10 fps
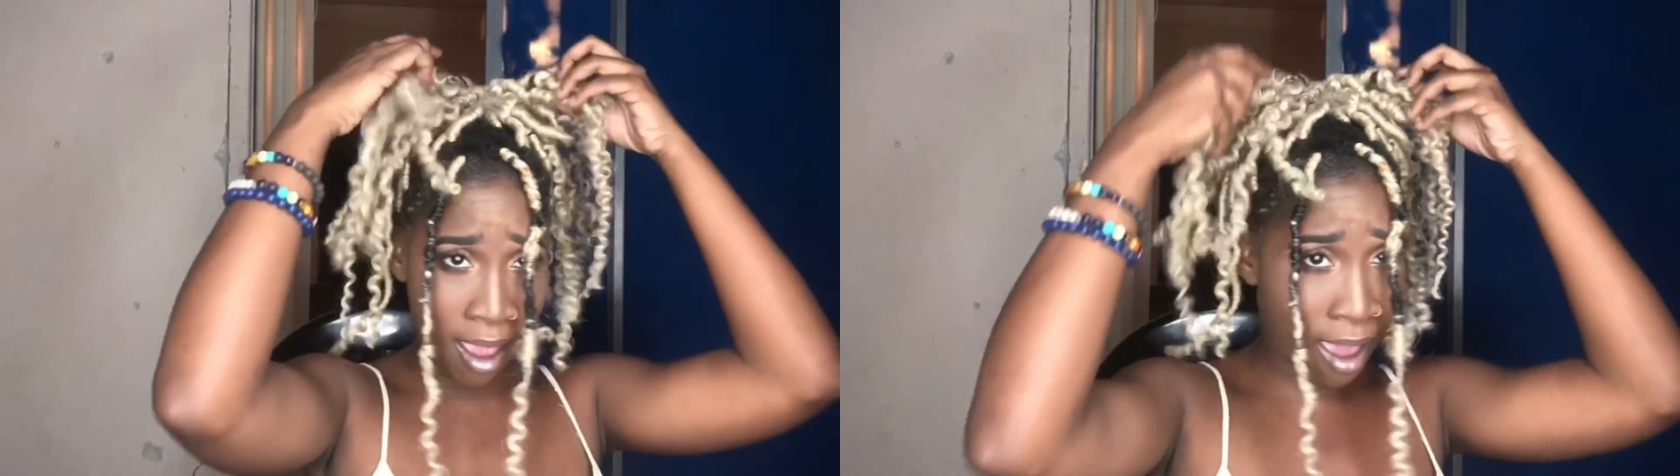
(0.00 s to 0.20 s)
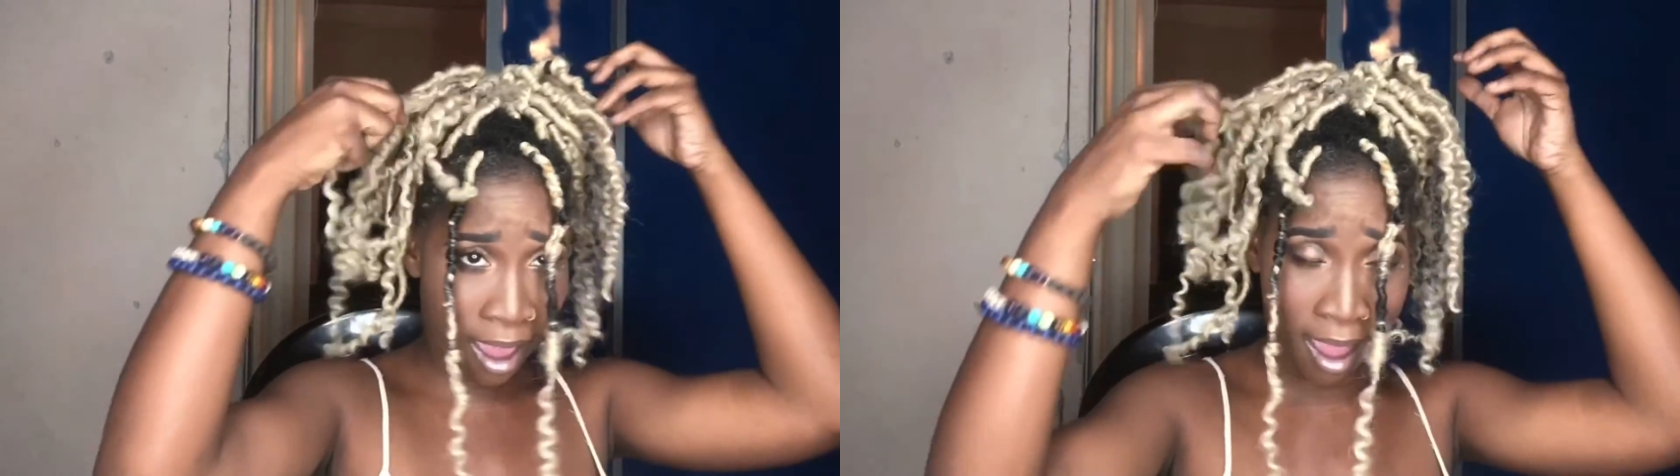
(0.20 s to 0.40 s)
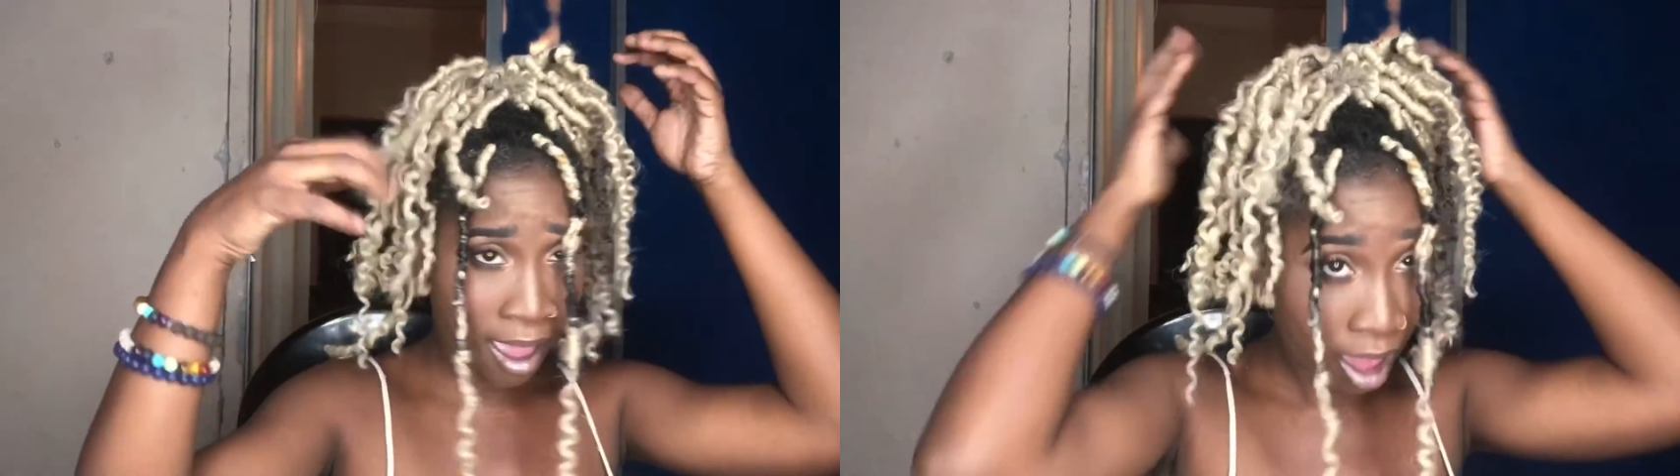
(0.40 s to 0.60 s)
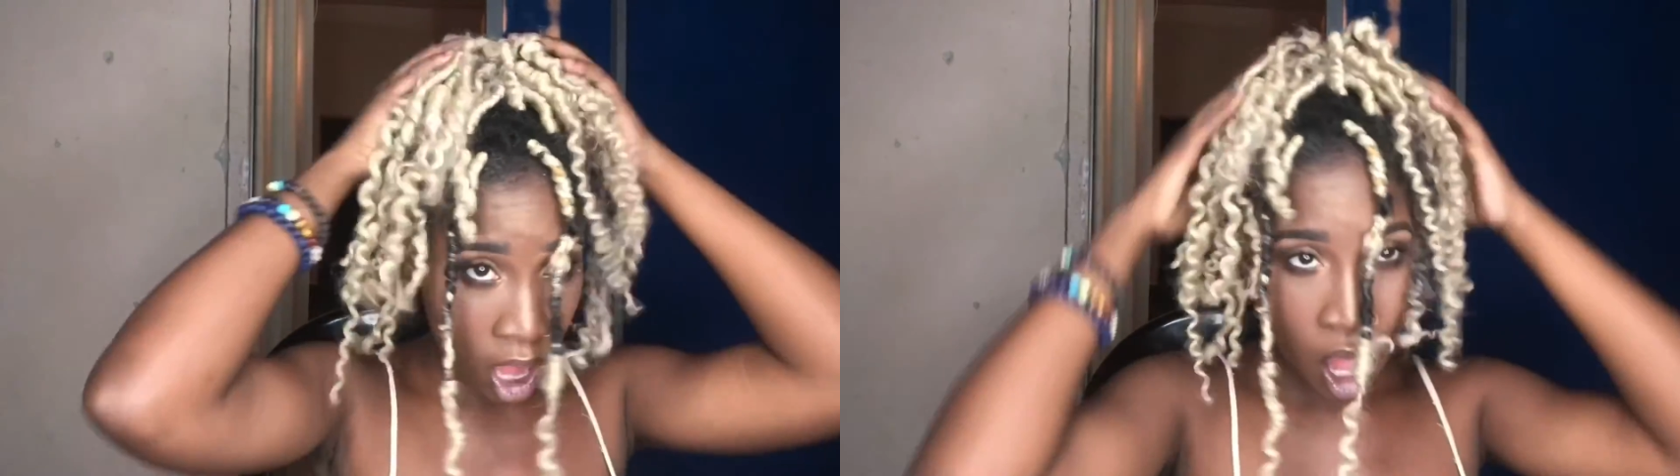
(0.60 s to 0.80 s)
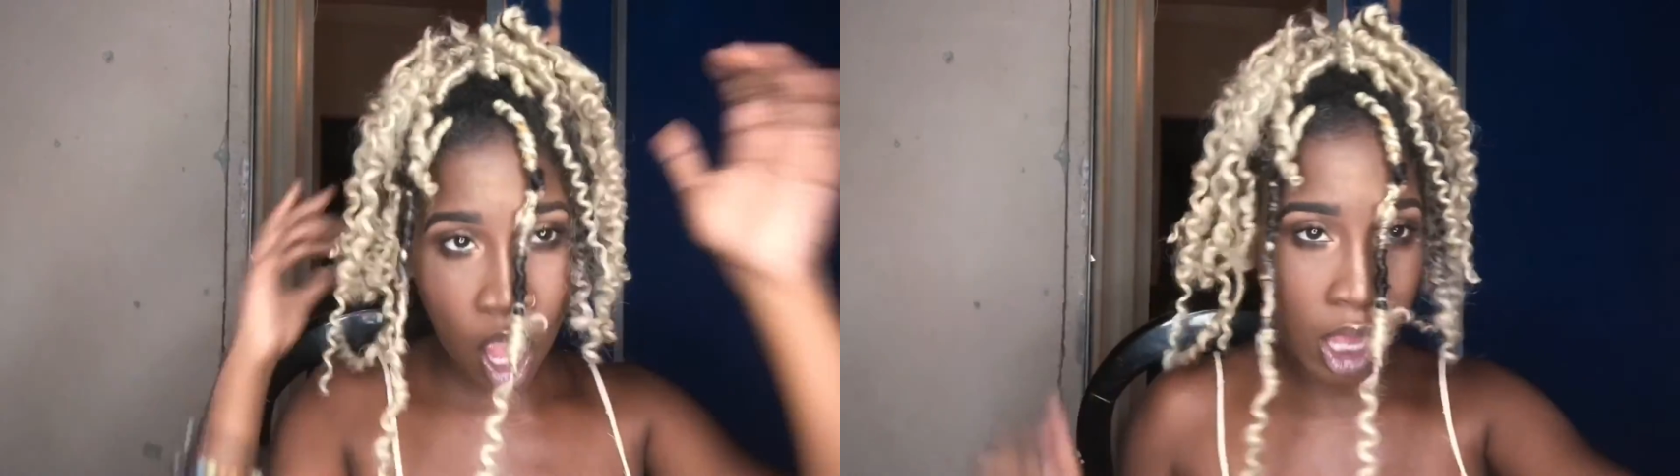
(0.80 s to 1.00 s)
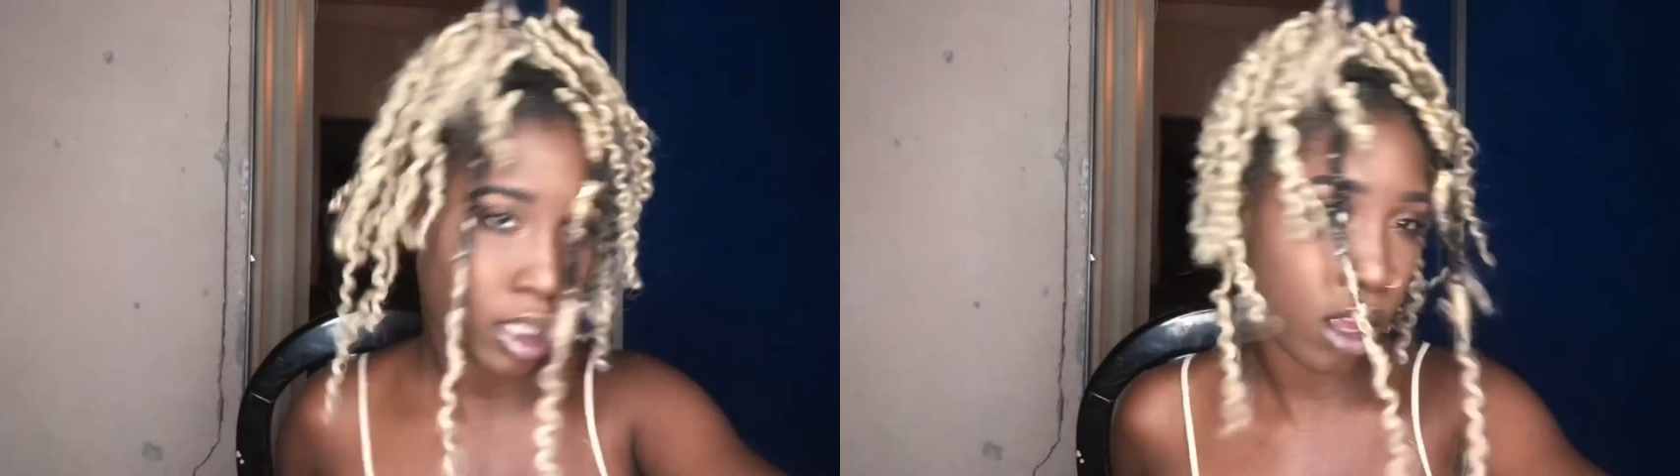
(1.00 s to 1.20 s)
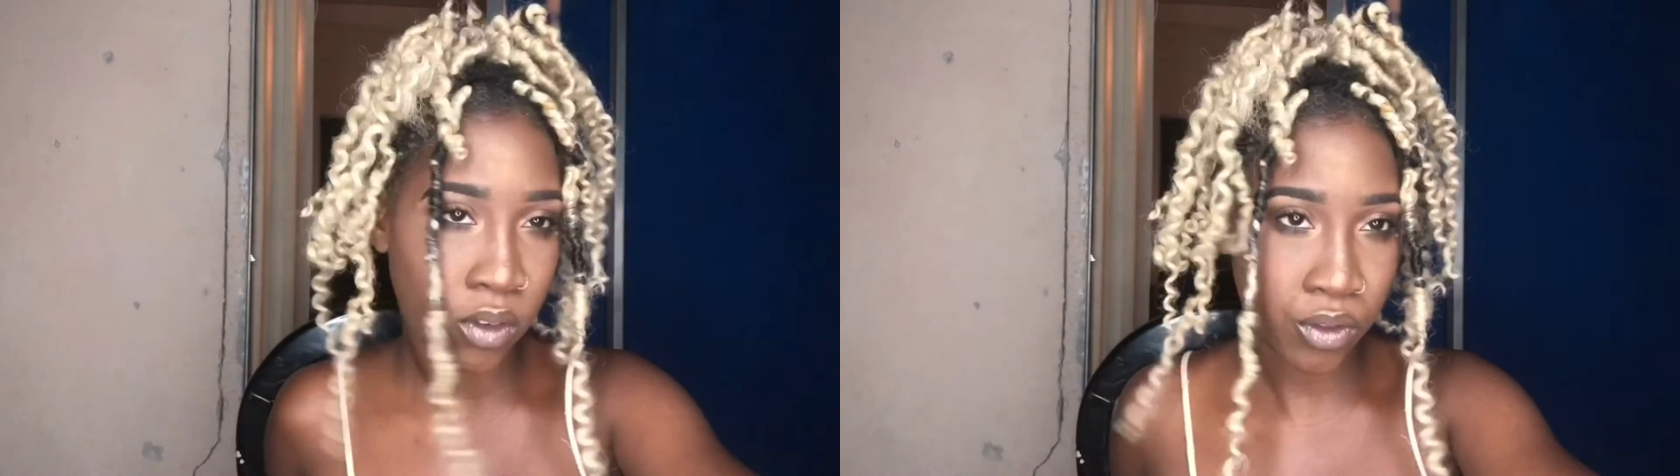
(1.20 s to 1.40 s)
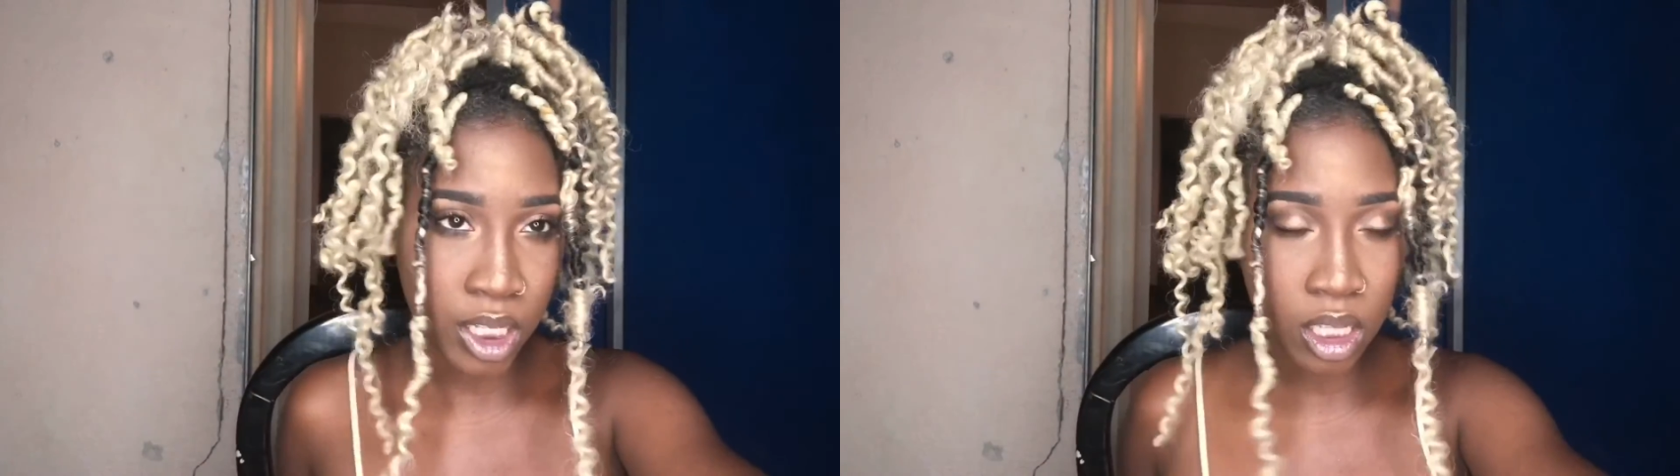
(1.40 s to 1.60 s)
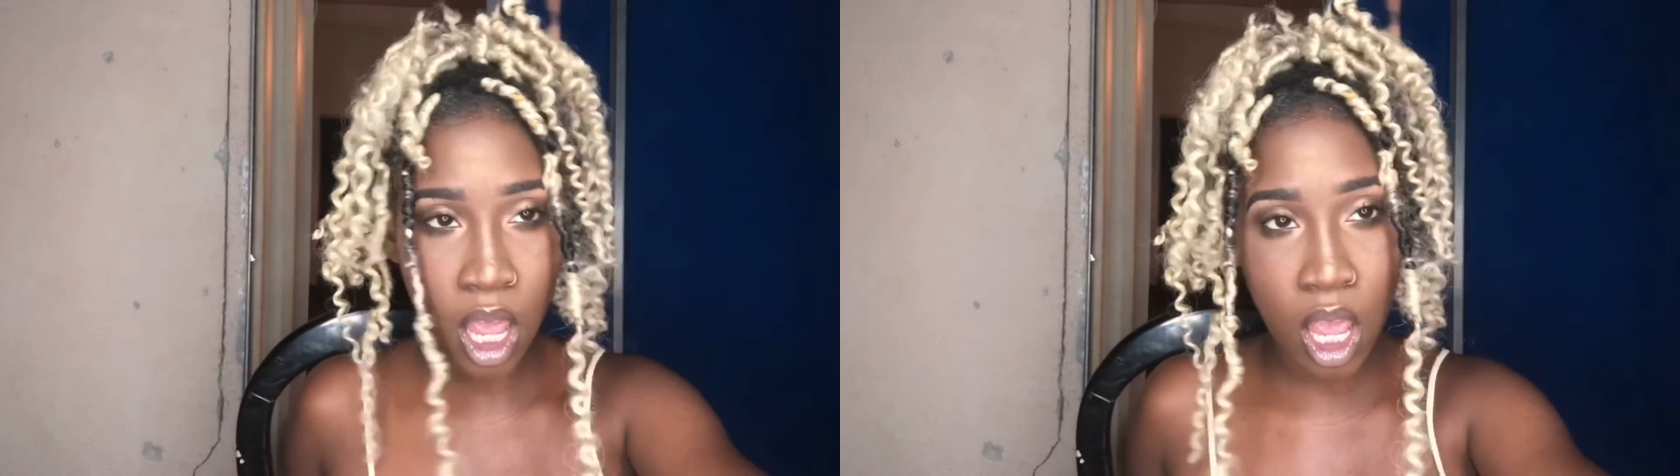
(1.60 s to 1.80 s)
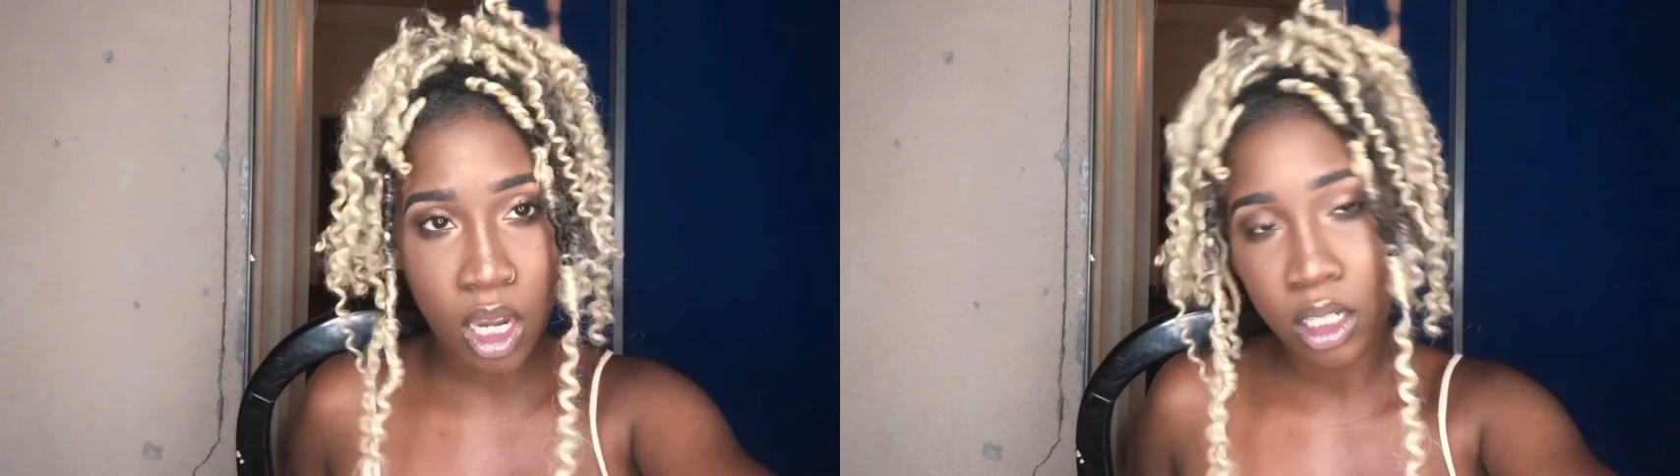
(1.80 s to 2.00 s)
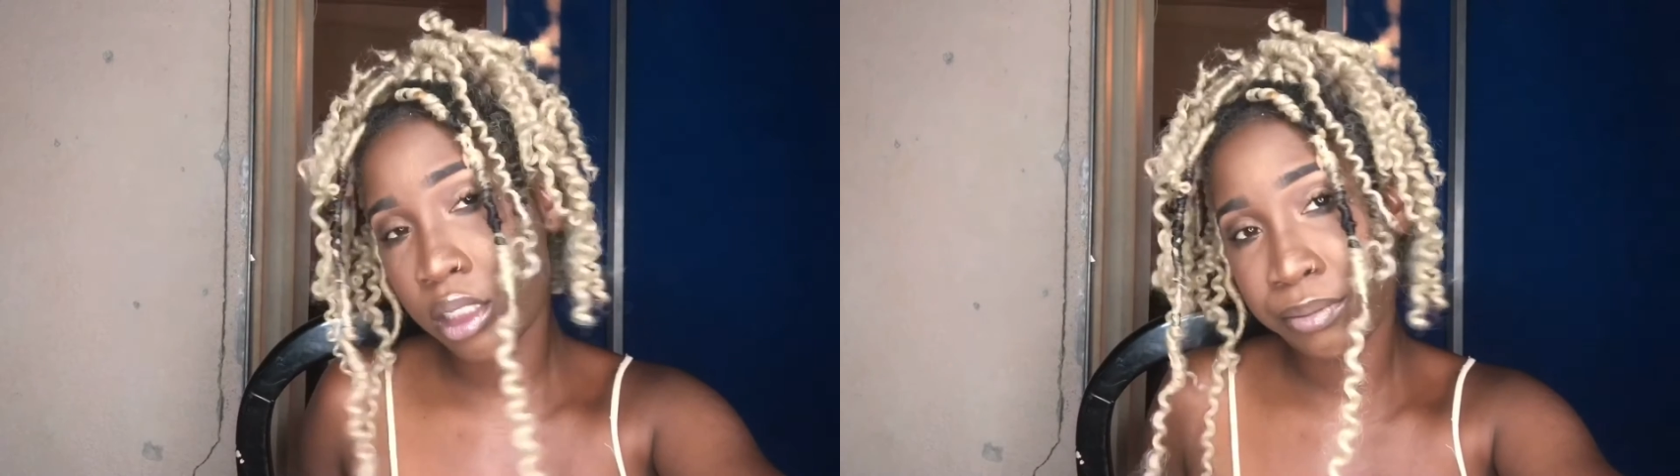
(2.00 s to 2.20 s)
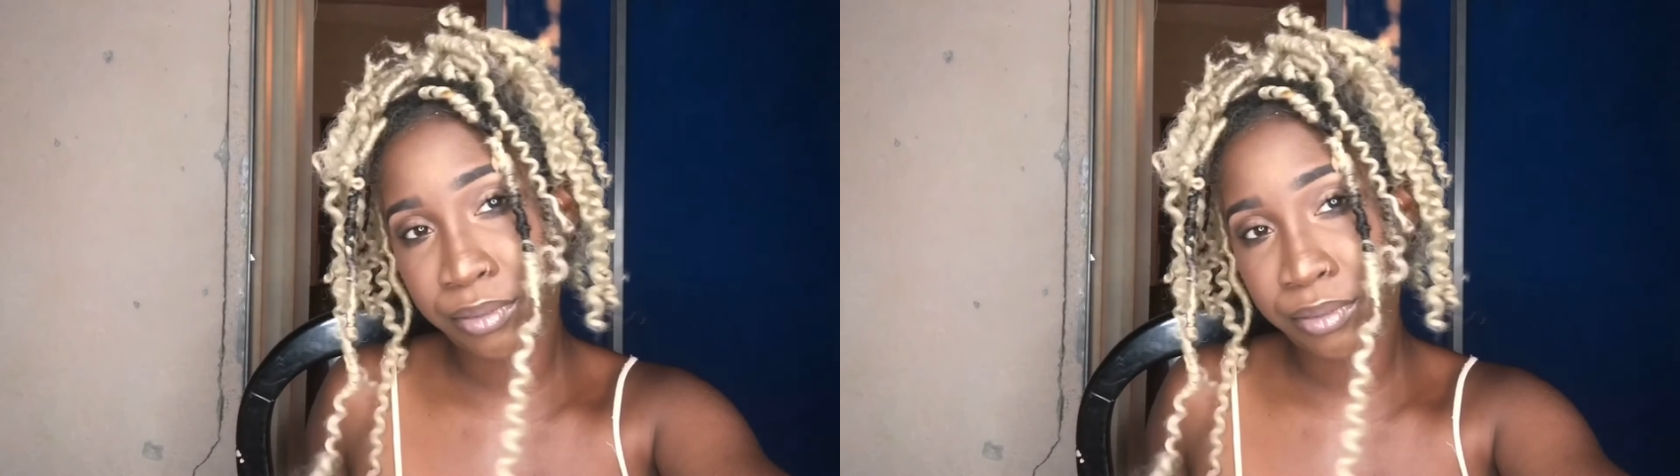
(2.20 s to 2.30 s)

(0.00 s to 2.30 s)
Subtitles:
y'all please go like my